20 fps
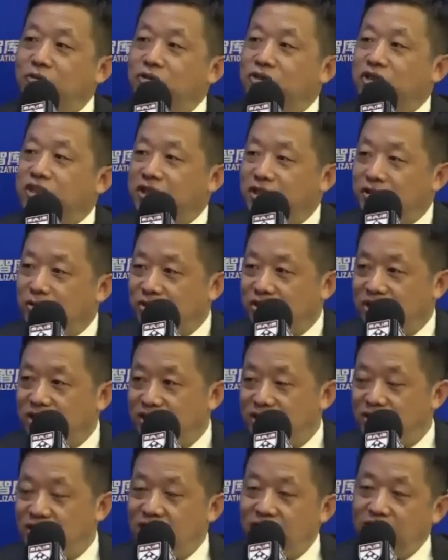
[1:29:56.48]
Not
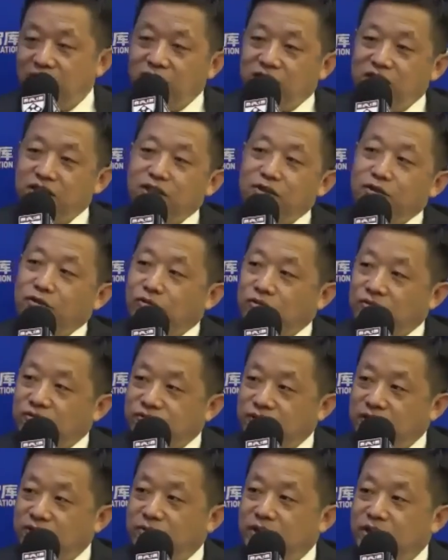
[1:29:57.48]

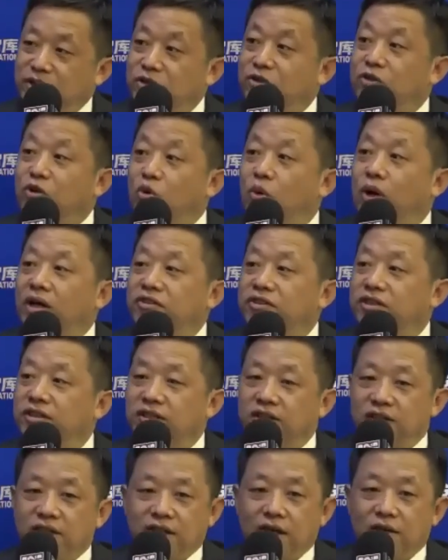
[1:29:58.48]
about
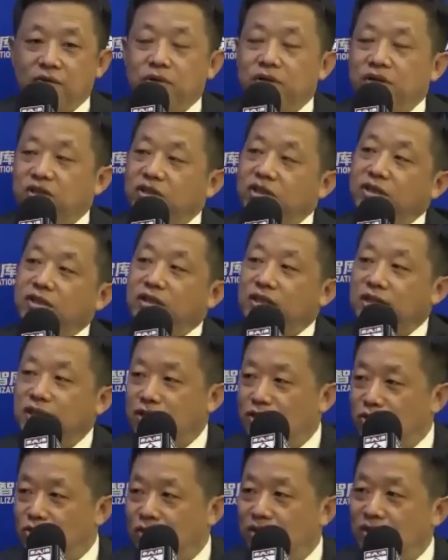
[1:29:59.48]
which one does what,
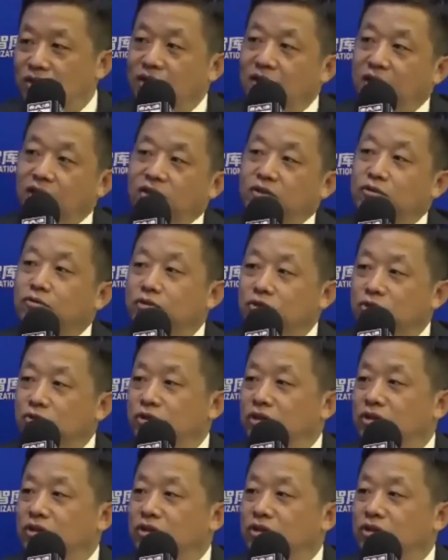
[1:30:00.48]
but